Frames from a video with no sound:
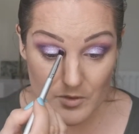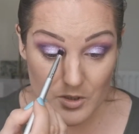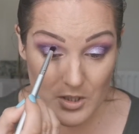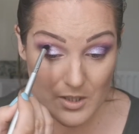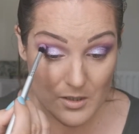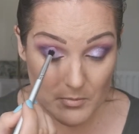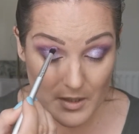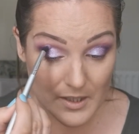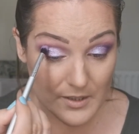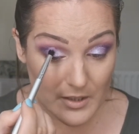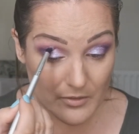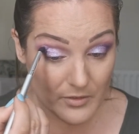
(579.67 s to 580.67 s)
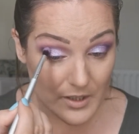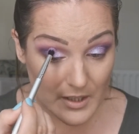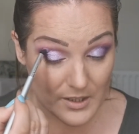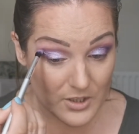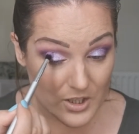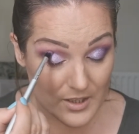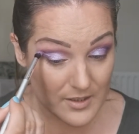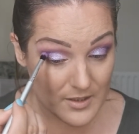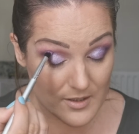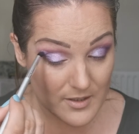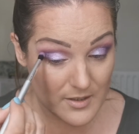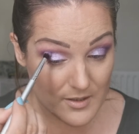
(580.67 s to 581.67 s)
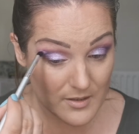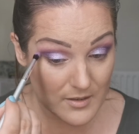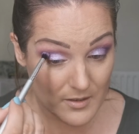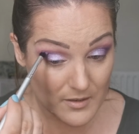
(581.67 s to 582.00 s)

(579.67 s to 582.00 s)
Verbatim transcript: just to blend over the edges.